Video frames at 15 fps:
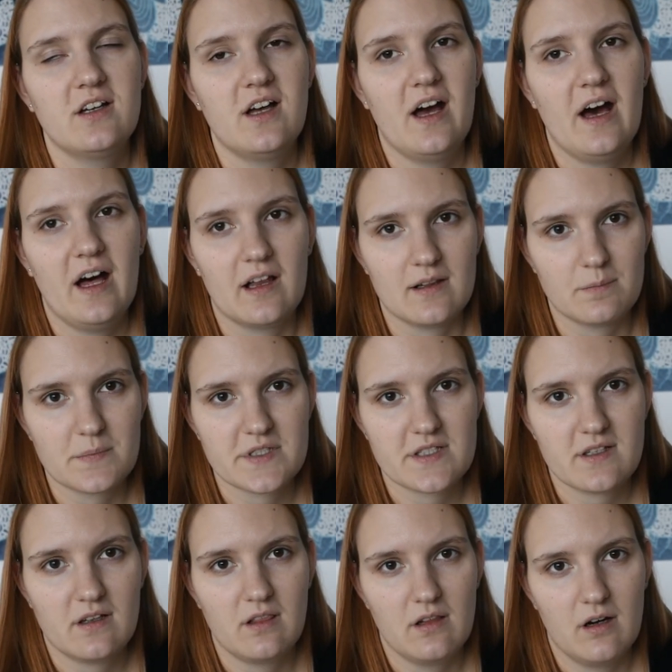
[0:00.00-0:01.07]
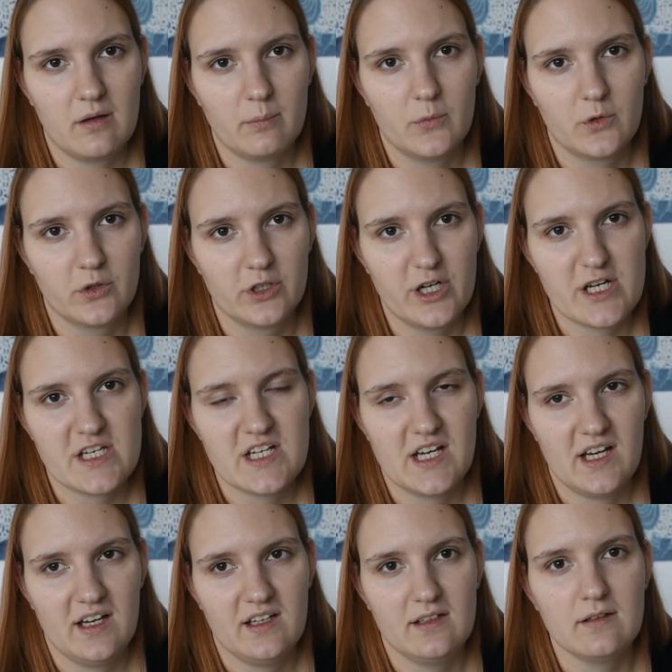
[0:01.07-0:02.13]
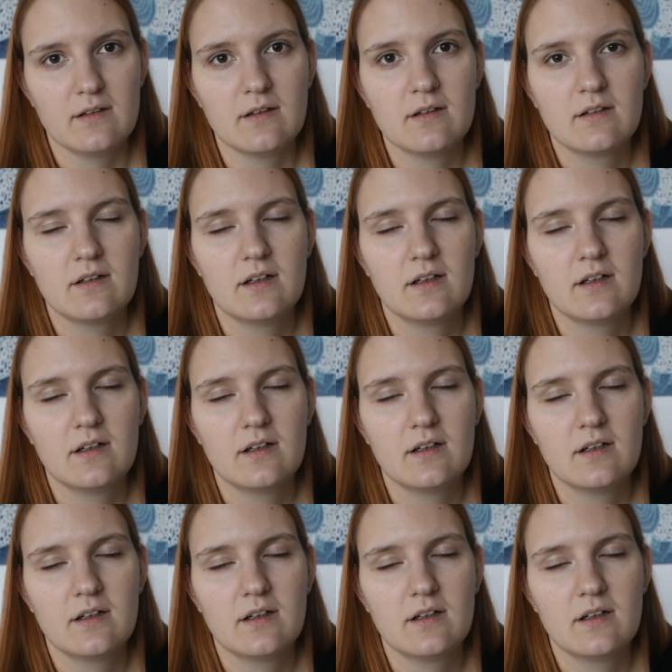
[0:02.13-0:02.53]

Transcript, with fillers: helps a lot more than